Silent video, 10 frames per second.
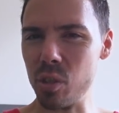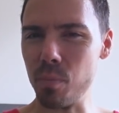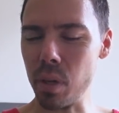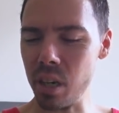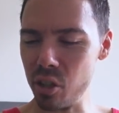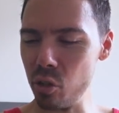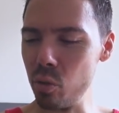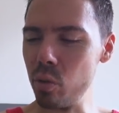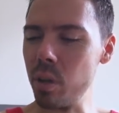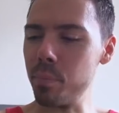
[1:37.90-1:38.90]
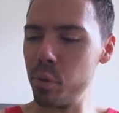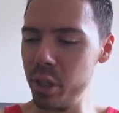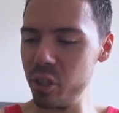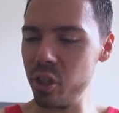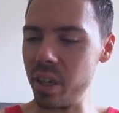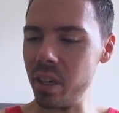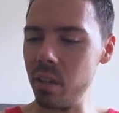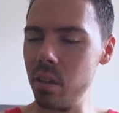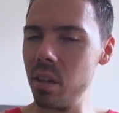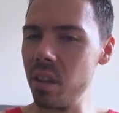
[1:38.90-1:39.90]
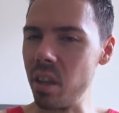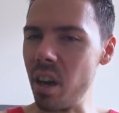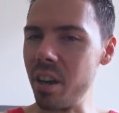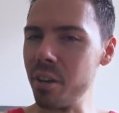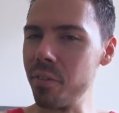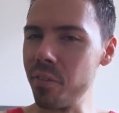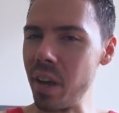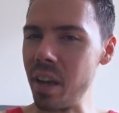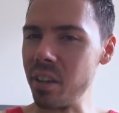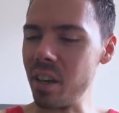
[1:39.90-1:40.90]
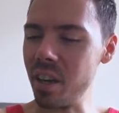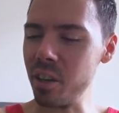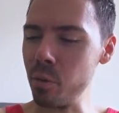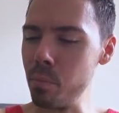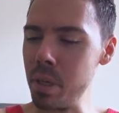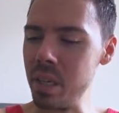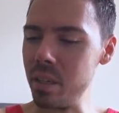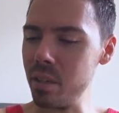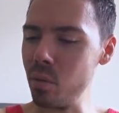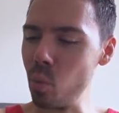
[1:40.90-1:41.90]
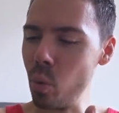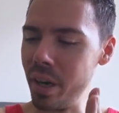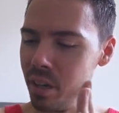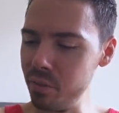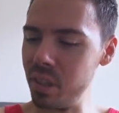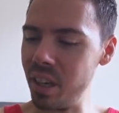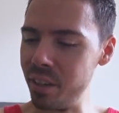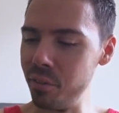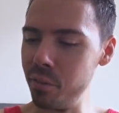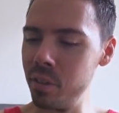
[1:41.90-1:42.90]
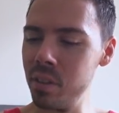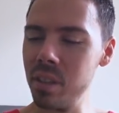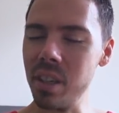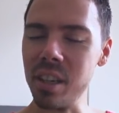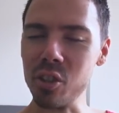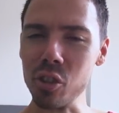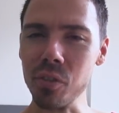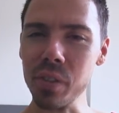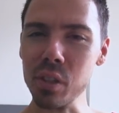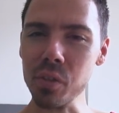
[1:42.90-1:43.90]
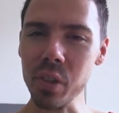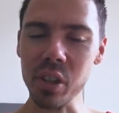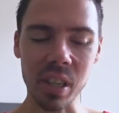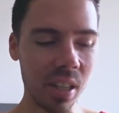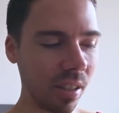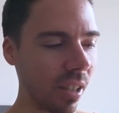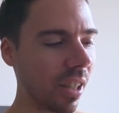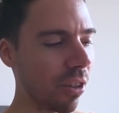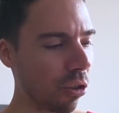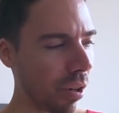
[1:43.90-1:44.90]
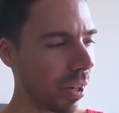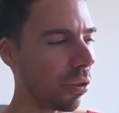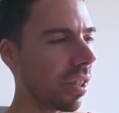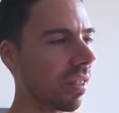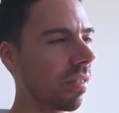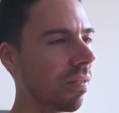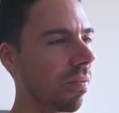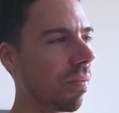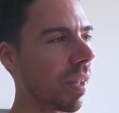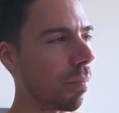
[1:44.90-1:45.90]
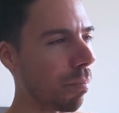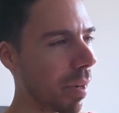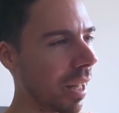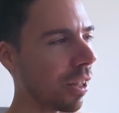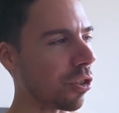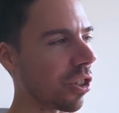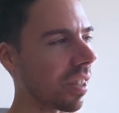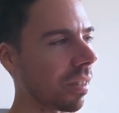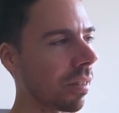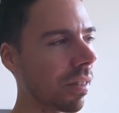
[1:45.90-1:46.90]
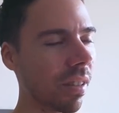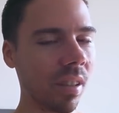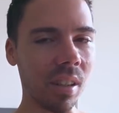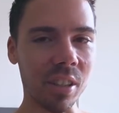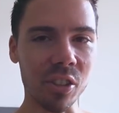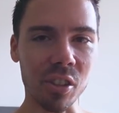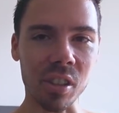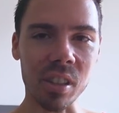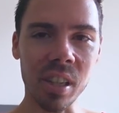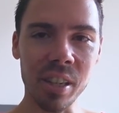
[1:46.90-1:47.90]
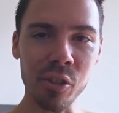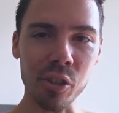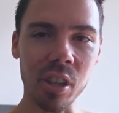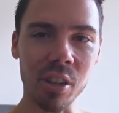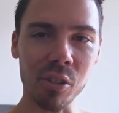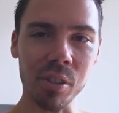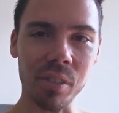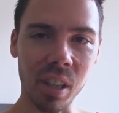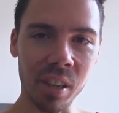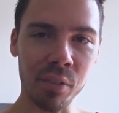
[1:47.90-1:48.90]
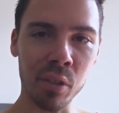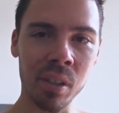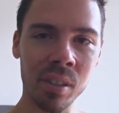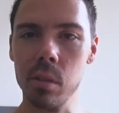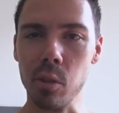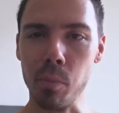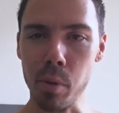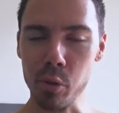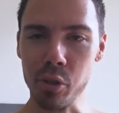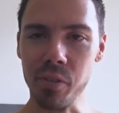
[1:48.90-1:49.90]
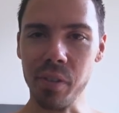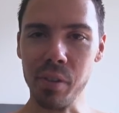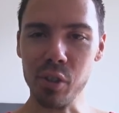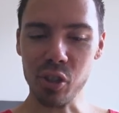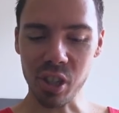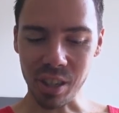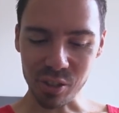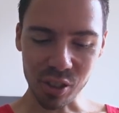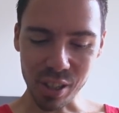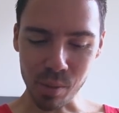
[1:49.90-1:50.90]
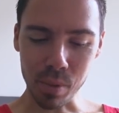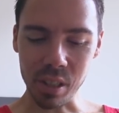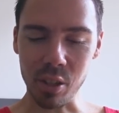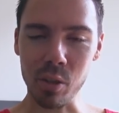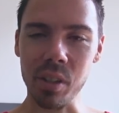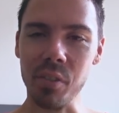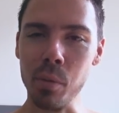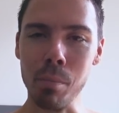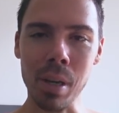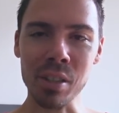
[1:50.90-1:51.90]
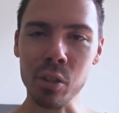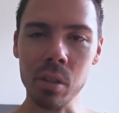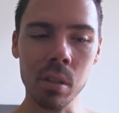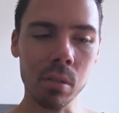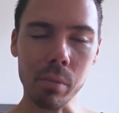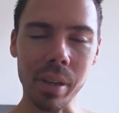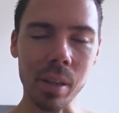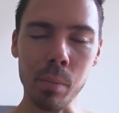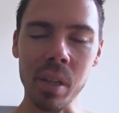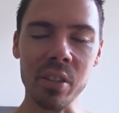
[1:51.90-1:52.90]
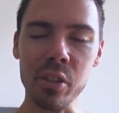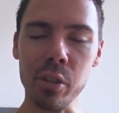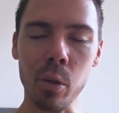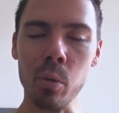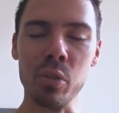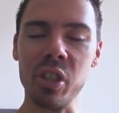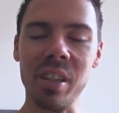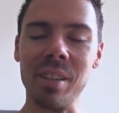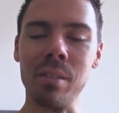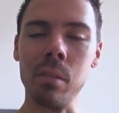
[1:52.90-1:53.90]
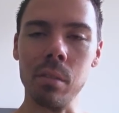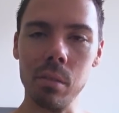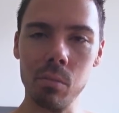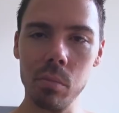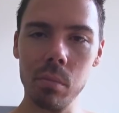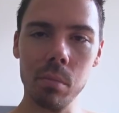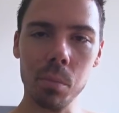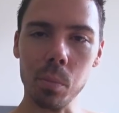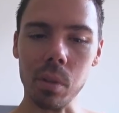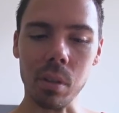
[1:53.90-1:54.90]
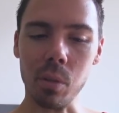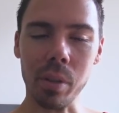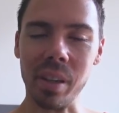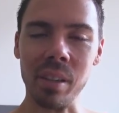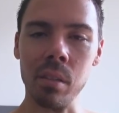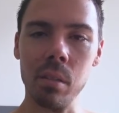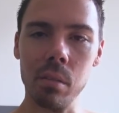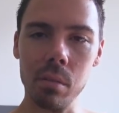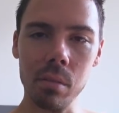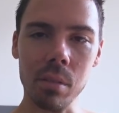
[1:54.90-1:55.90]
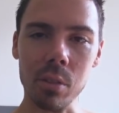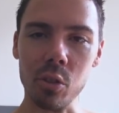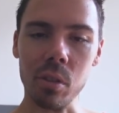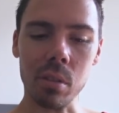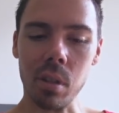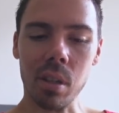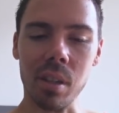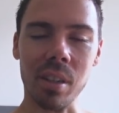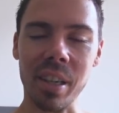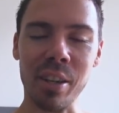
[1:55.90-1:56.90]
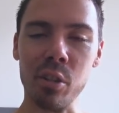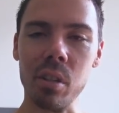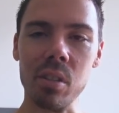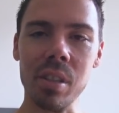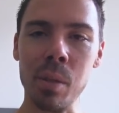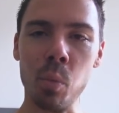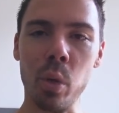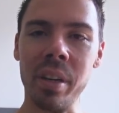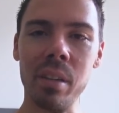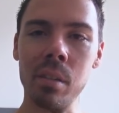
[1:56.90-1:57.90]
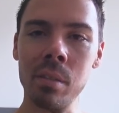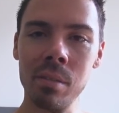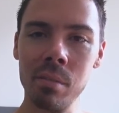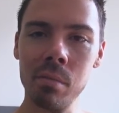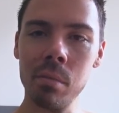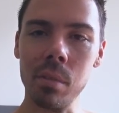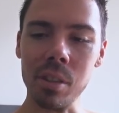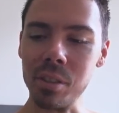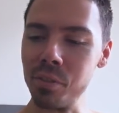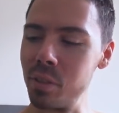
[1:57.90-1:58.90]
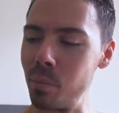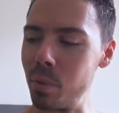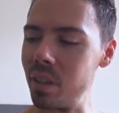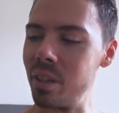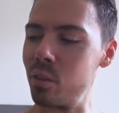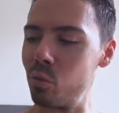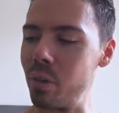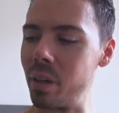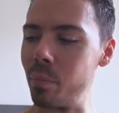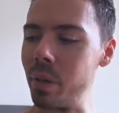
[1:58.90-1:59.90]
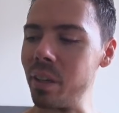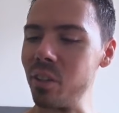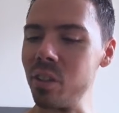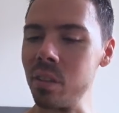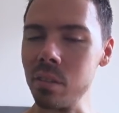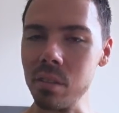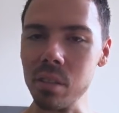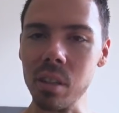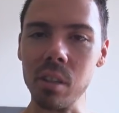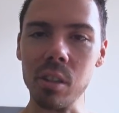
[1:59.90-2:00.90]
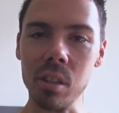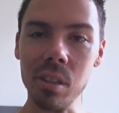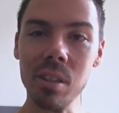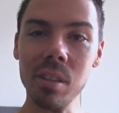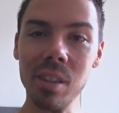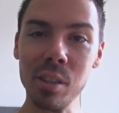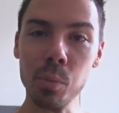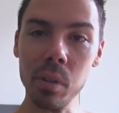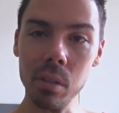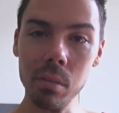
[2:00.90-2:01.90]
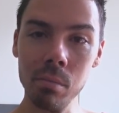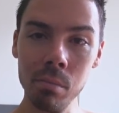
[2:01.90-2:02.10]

But I do appreciate the higher fat, higher meat way of life, and it just feels very healing and grounding and balancing, like you're on a teeter-totter of life. So post your favorite channels down below, and if you must, recommend your own channel. Okay, it's just not going to carry the same weight as if somebody else recommended you. It's gonna look a little desperate.